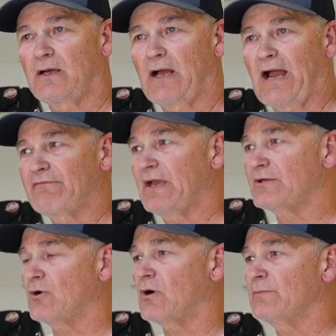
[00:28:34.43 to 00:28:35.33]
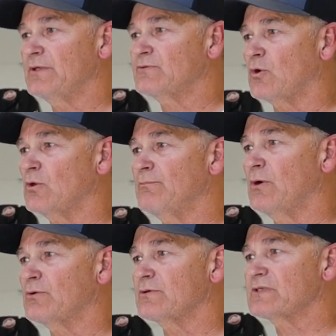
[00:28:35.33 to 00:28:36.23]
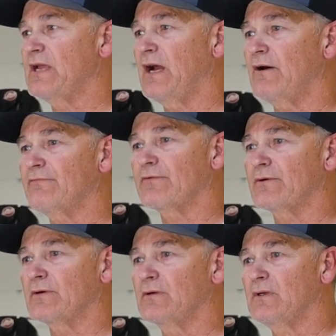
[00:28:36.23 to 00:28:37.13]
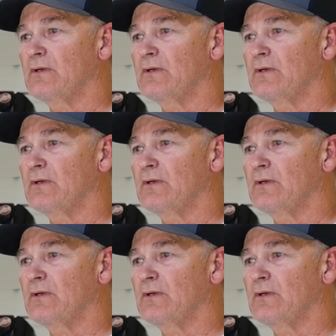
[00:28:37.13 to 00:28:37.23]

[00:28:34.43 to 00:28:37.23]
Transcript: I've had Garmin trolling motors now for,